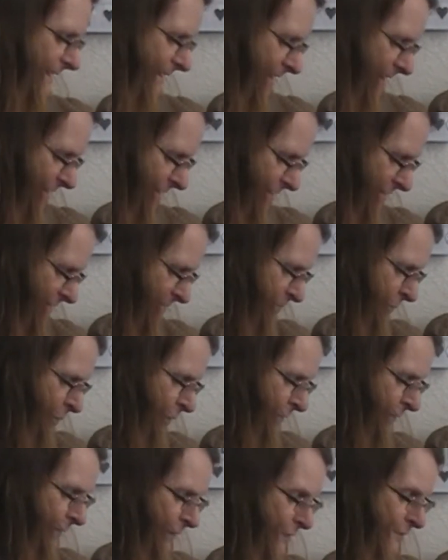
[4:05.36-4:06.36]
here's
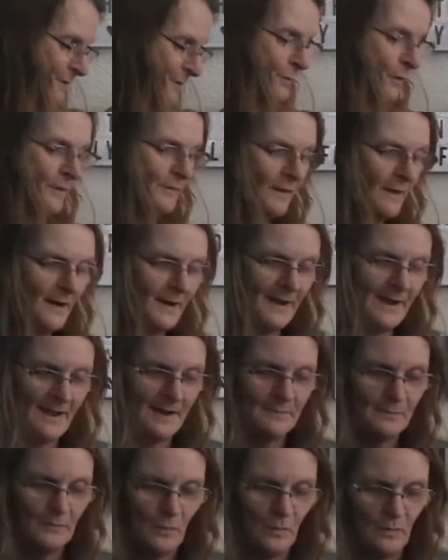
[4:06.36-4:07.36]
more fall decor. I thought I
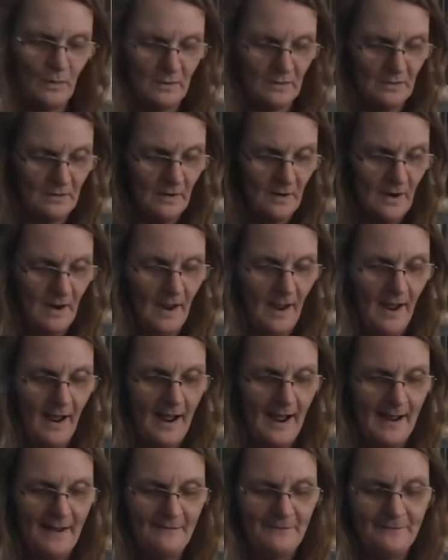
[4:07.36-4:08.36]
had more.
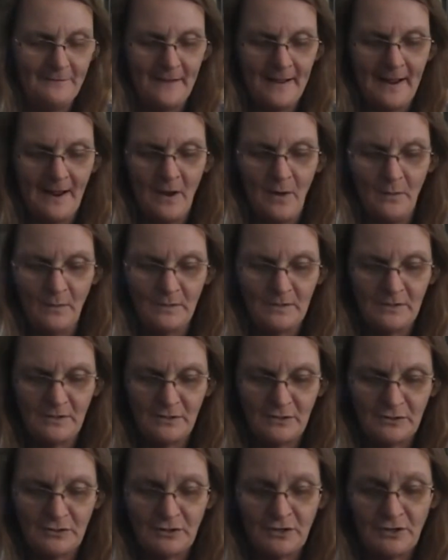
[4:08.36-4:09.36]
I
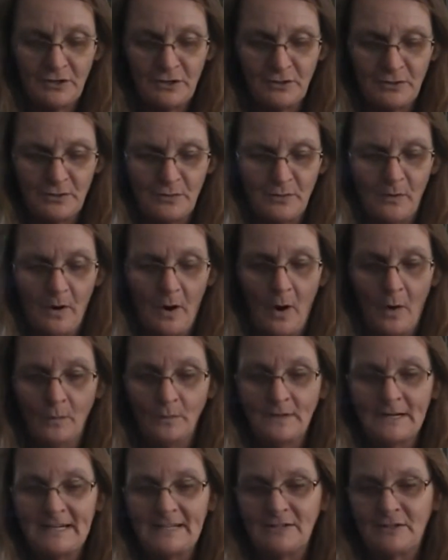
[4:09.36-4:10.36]
found
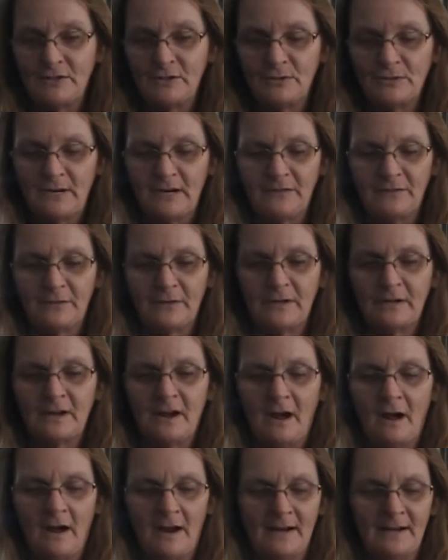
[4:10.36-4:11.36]
only two different
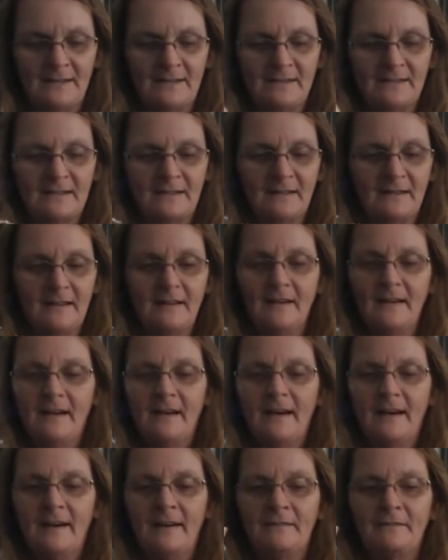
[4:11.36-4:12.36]
kinds
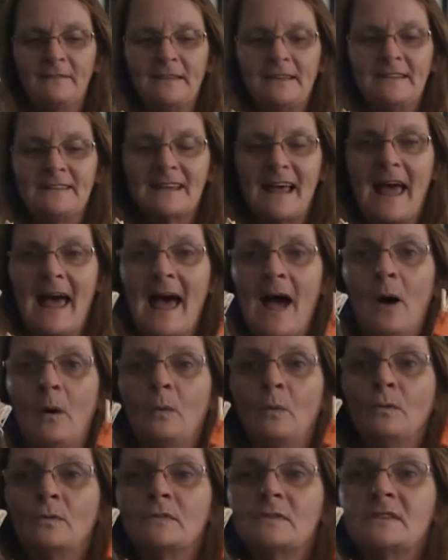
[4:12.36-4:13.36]
of these
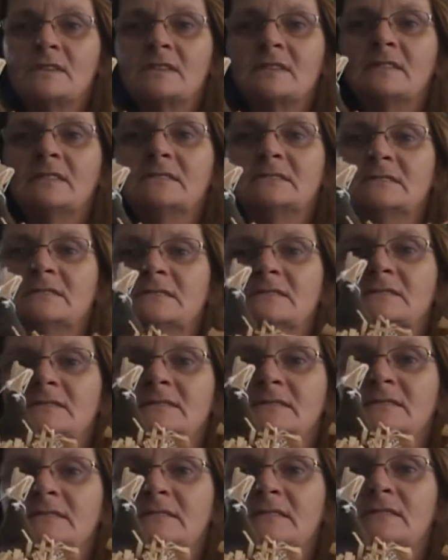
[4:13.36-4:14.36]
owls,
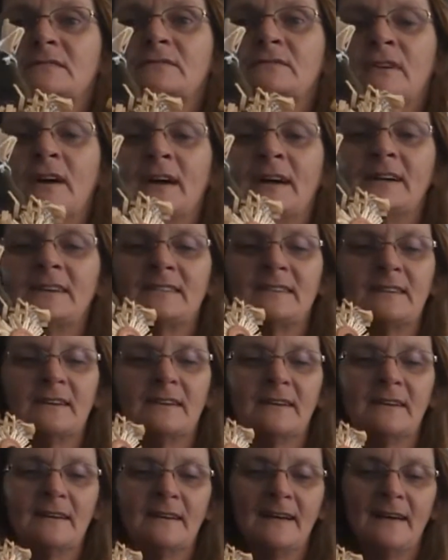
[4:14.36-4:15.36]
right?
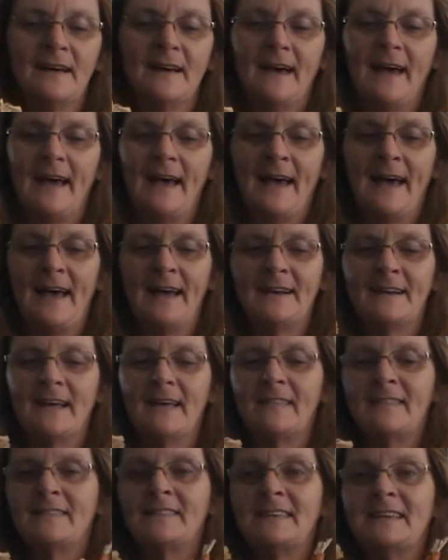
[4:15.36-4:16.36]

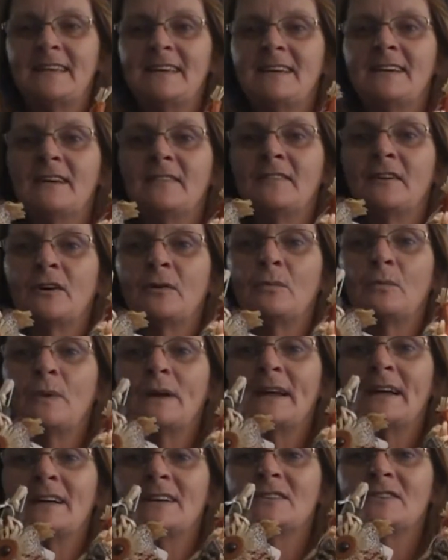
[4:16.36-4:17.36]
And their
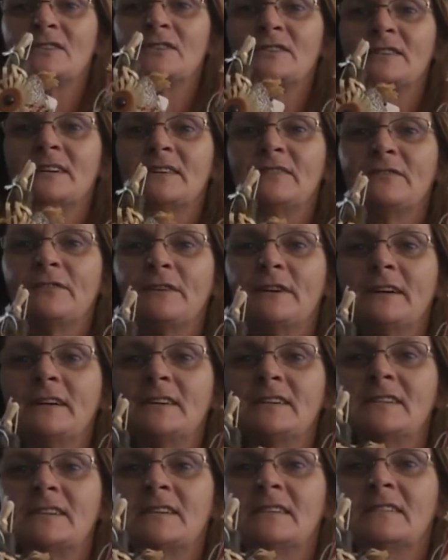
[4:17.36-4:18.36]
wings are
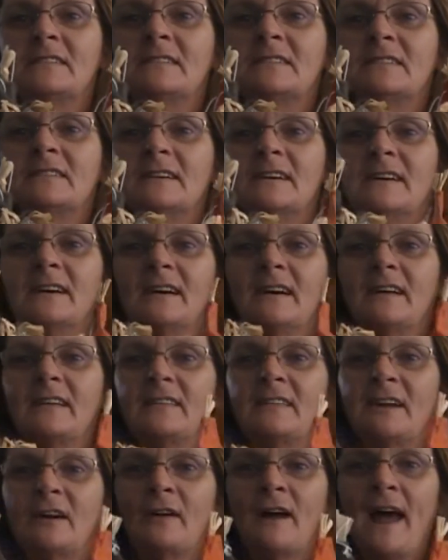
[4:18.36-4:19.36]
different.
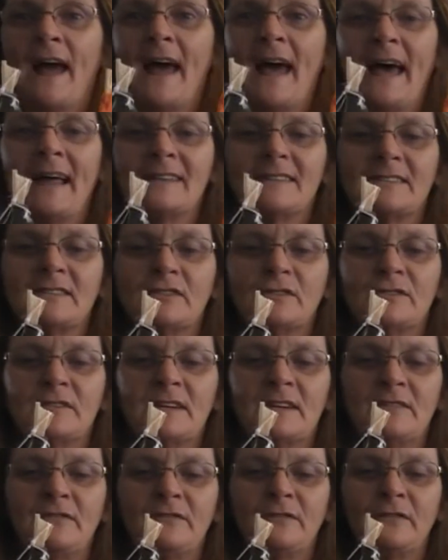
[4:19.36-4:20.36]
Their hats are
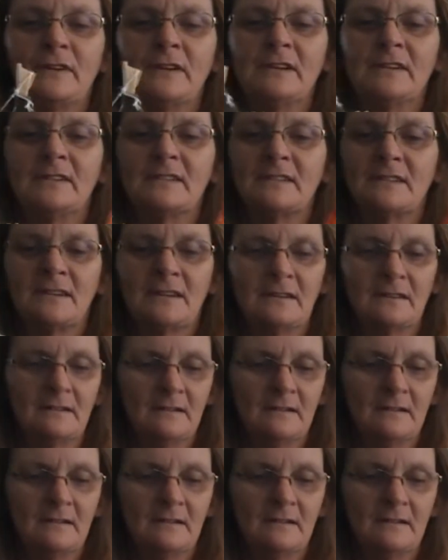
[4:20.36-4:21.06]
different.